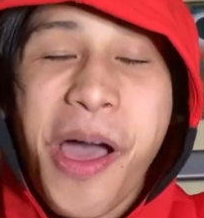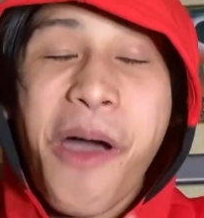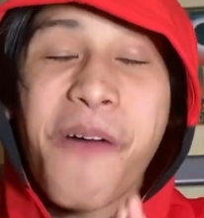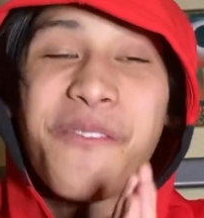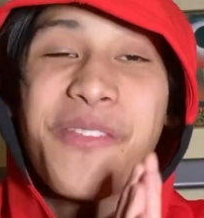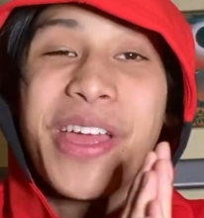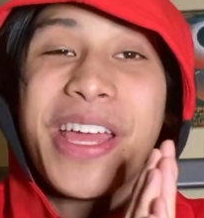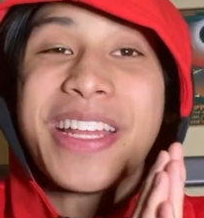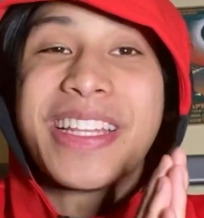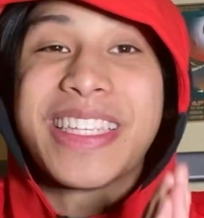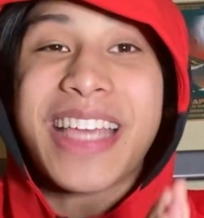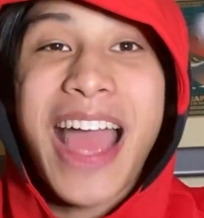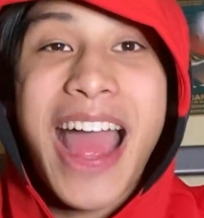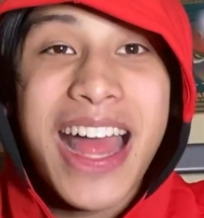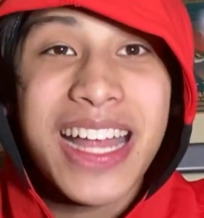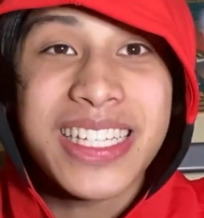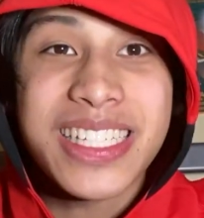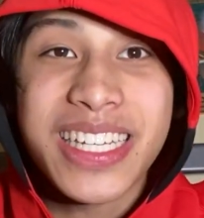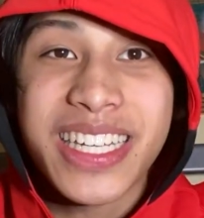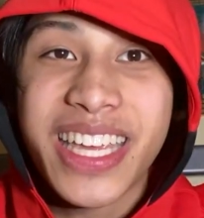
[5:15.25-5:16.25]
A
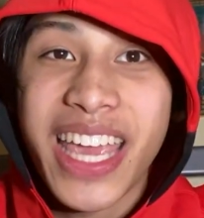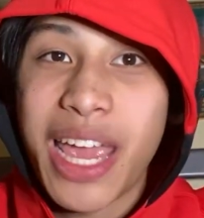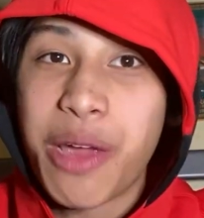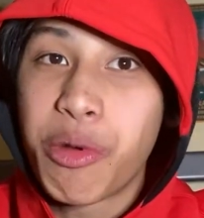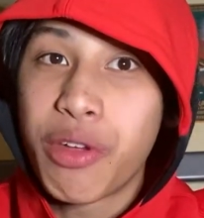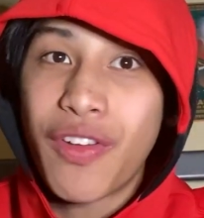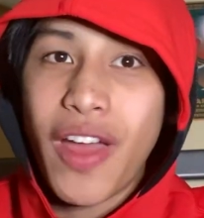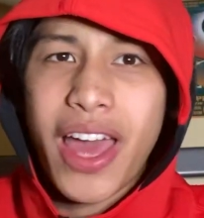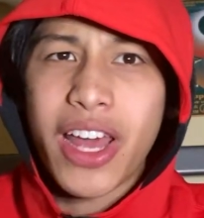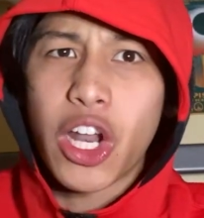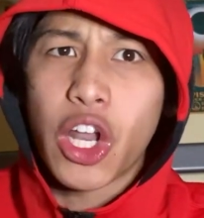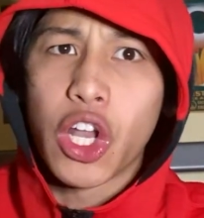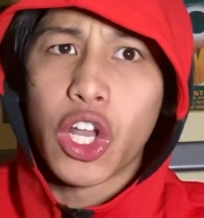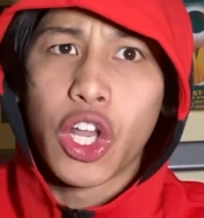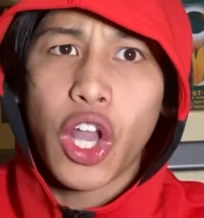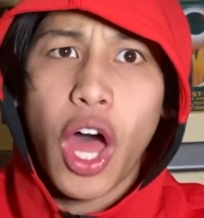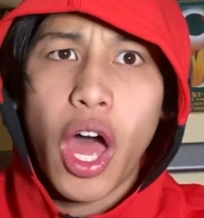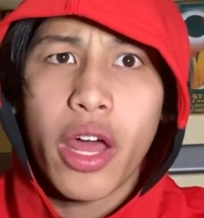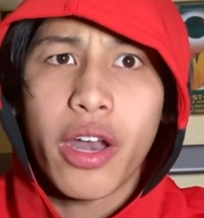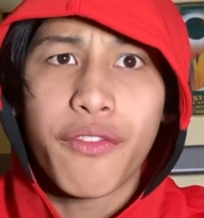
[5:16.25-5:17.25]
fantastic game. We've had a
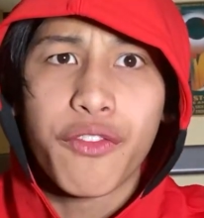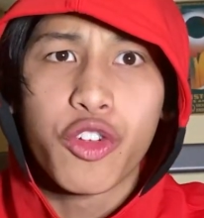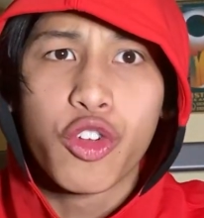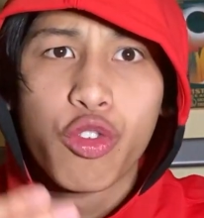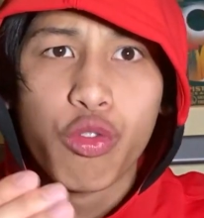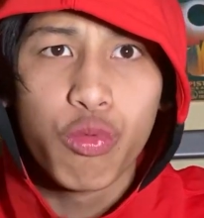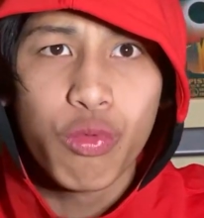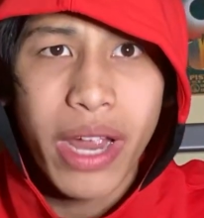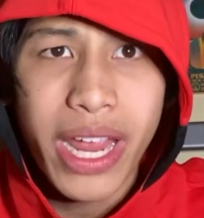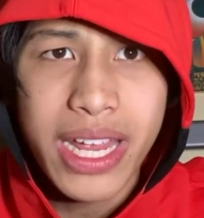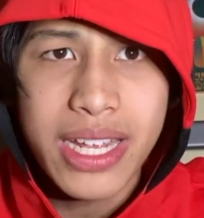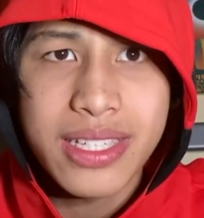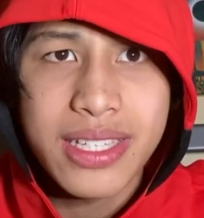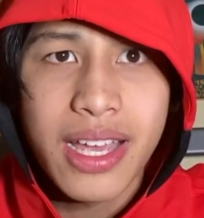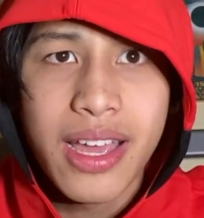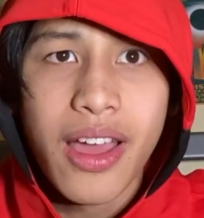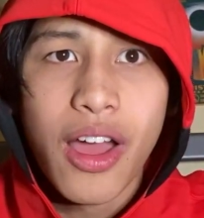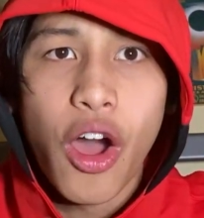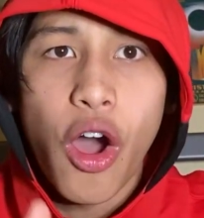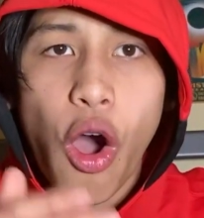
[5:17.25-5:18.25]
lot of
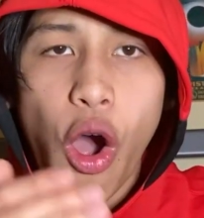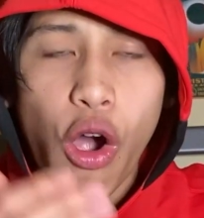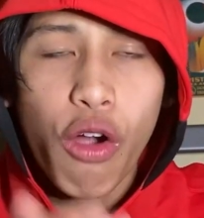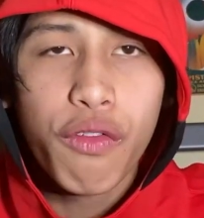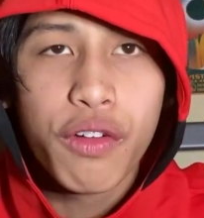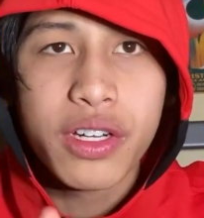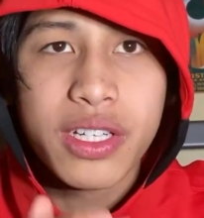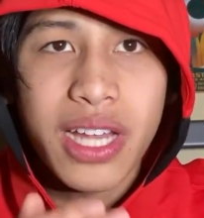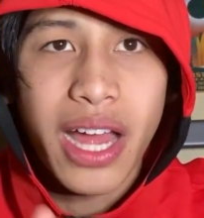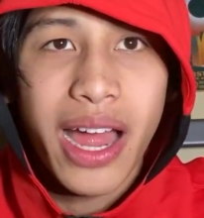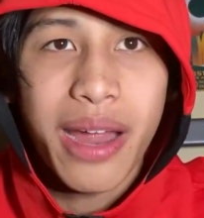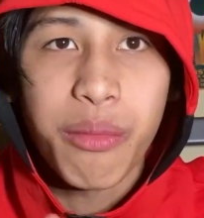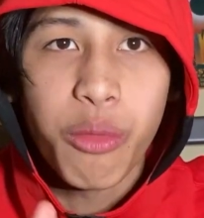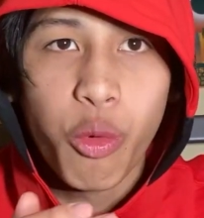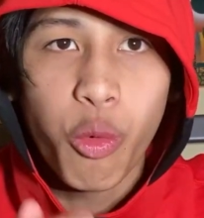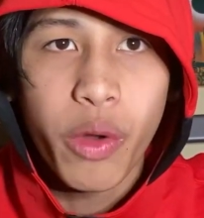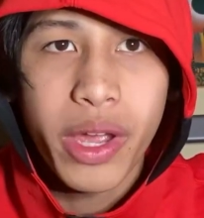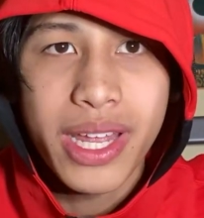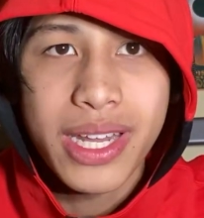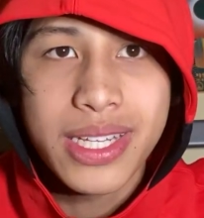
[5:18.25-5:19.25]
great
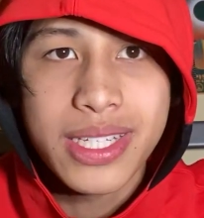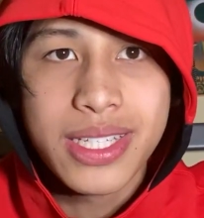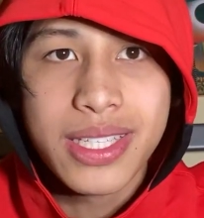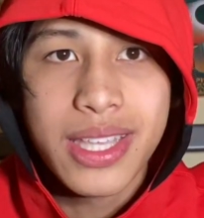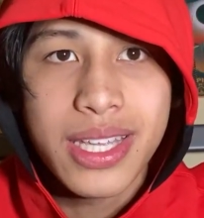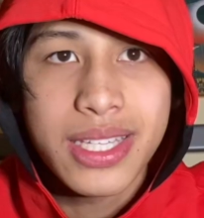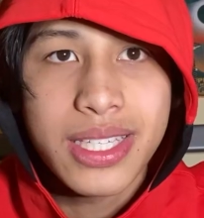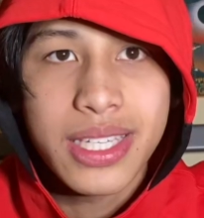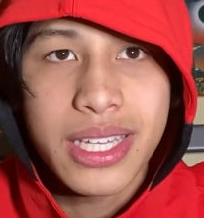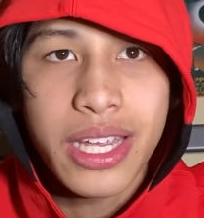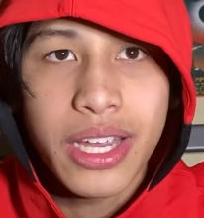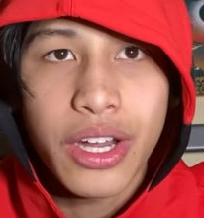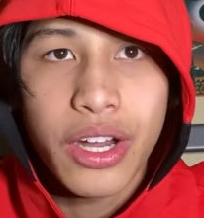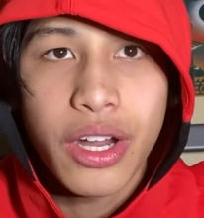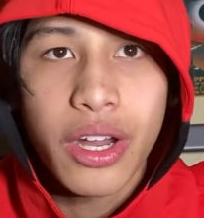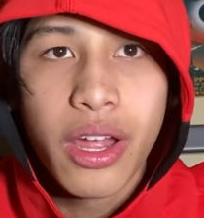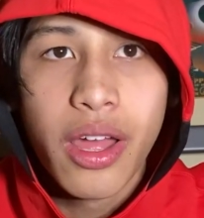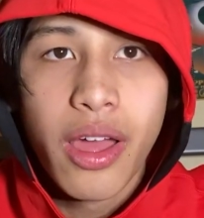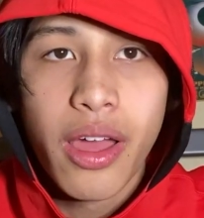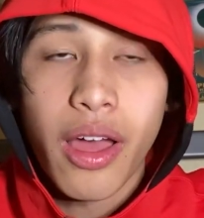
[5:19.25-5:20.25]
overtime wins this
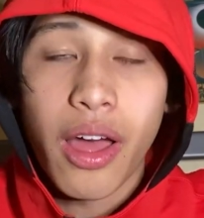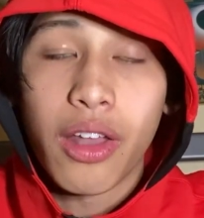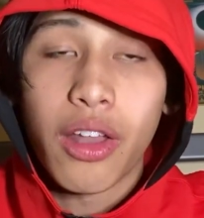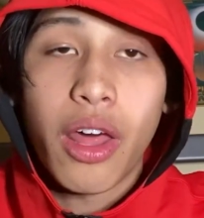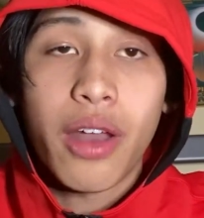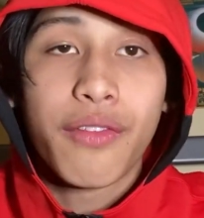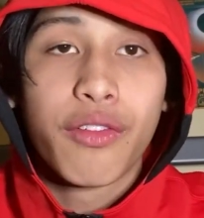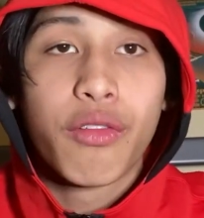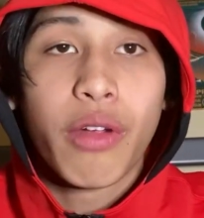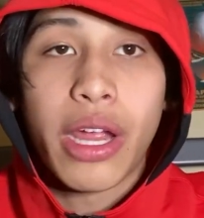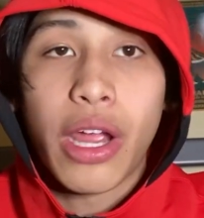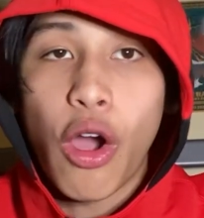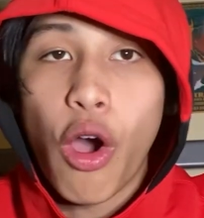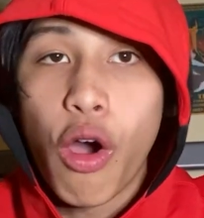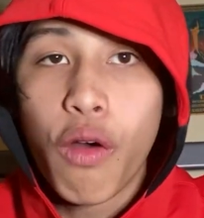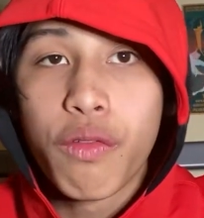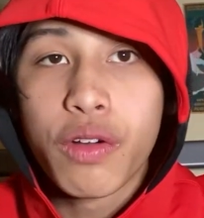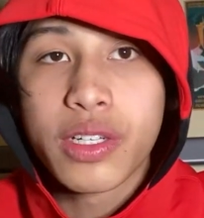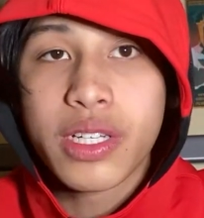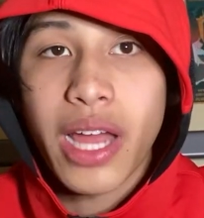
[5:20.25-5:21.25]
year, a lot of great
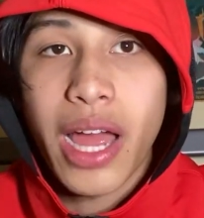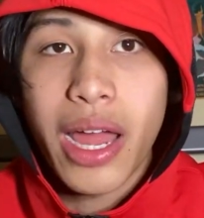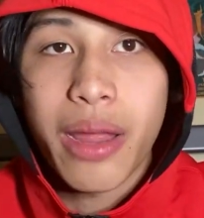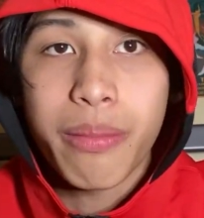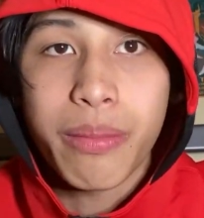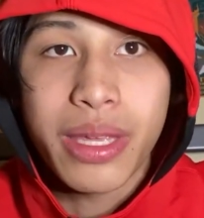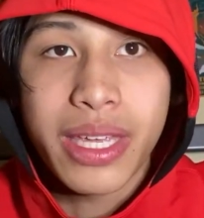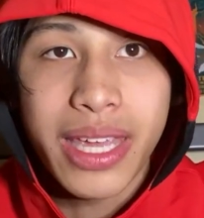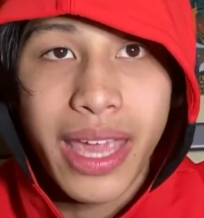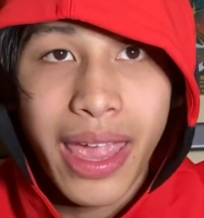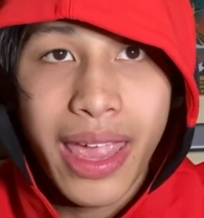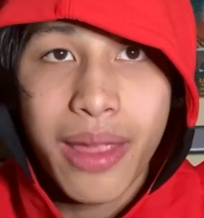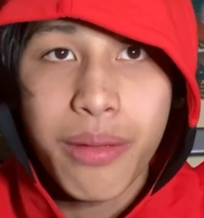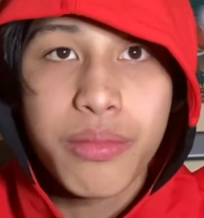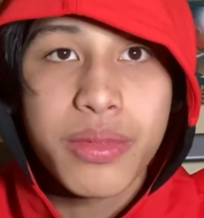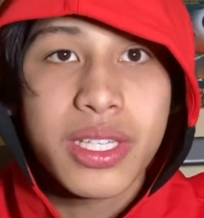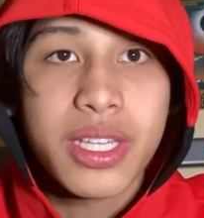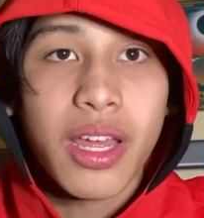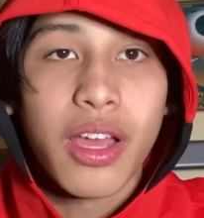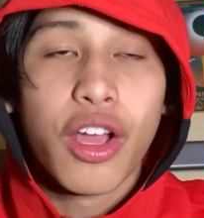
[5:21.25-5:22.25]
overtime
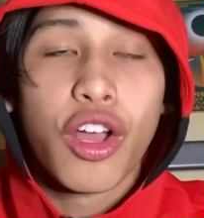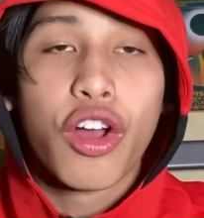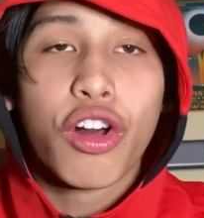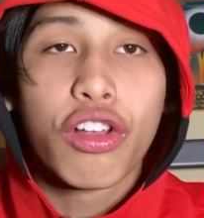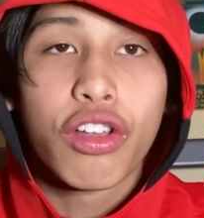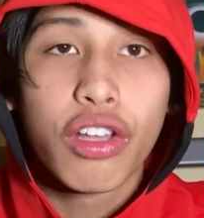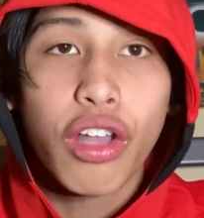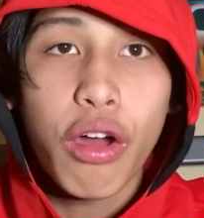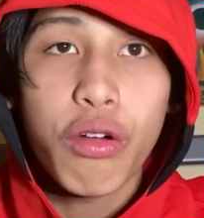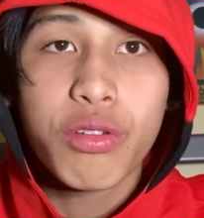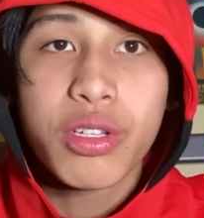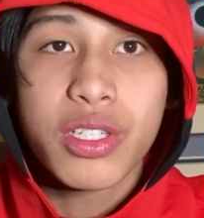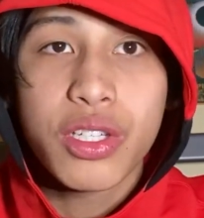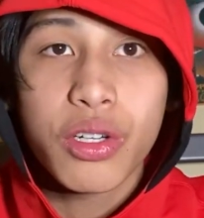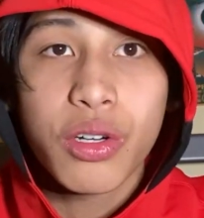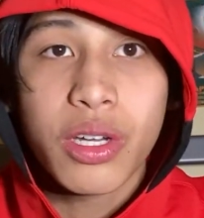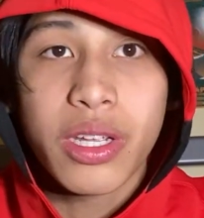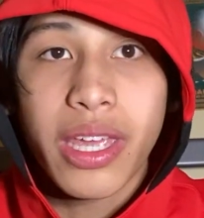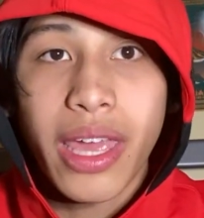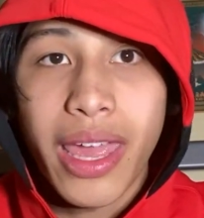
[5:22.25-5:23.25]
games,
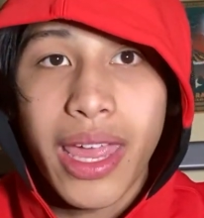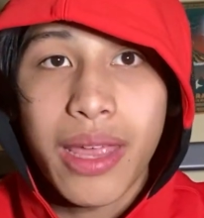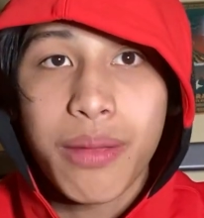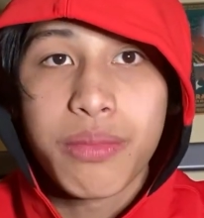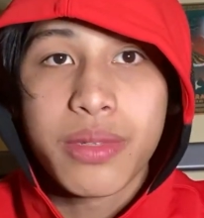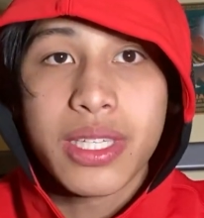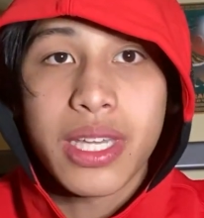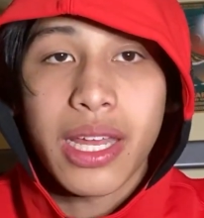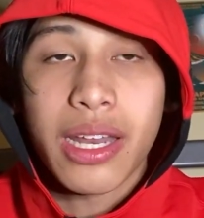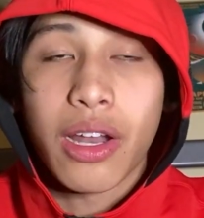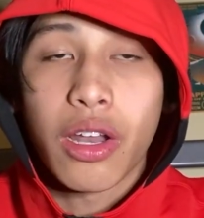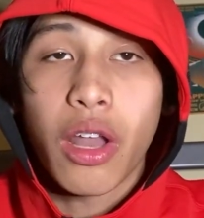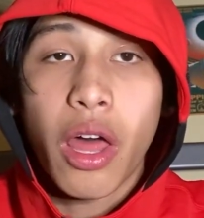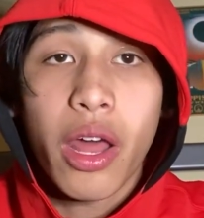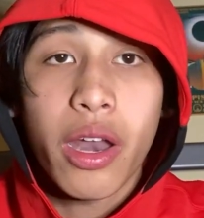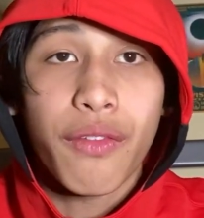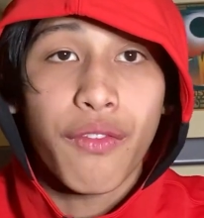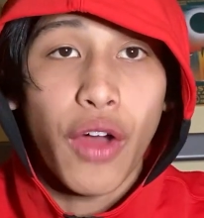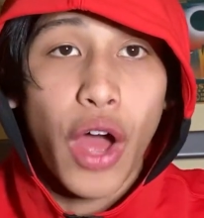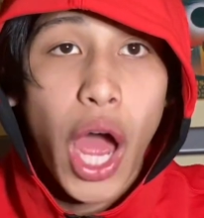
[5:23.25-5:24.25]
closer games, and a
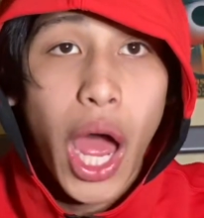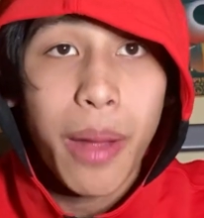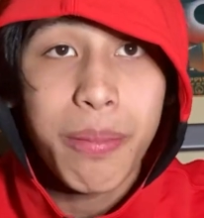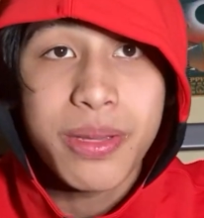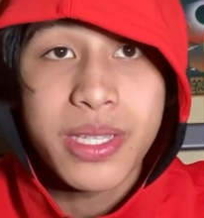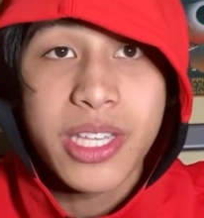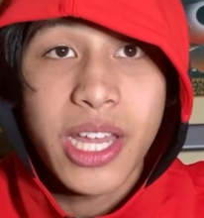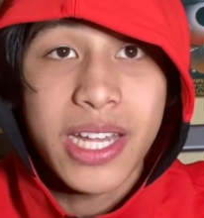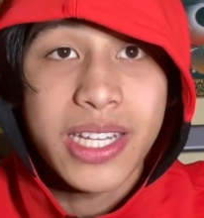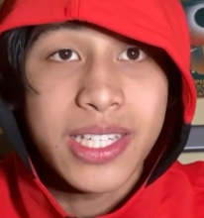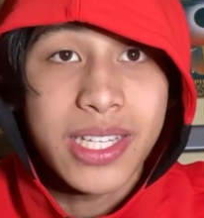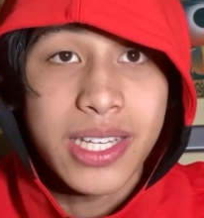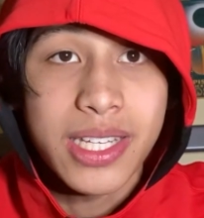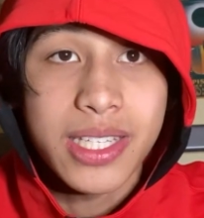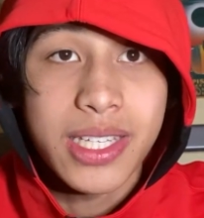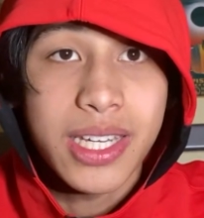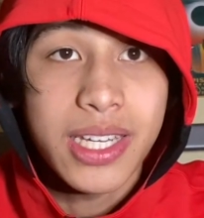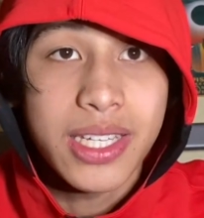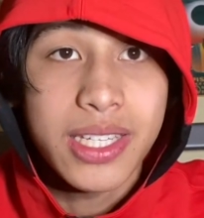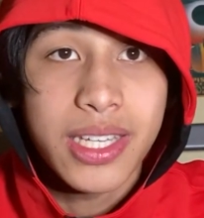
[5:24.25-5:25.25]
lot of upsets
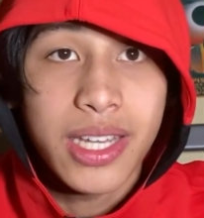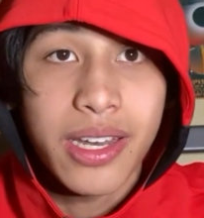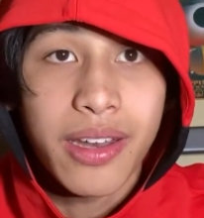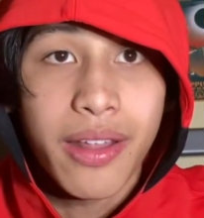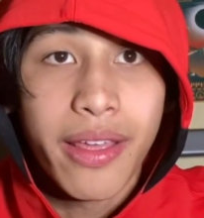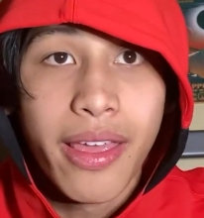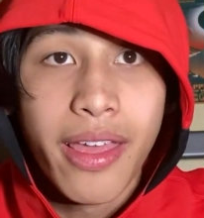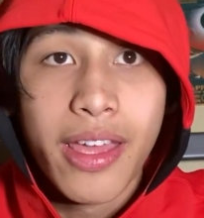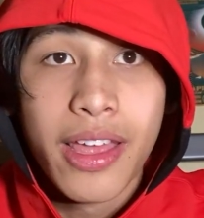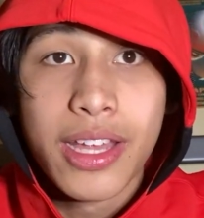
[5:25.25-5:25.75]
this season.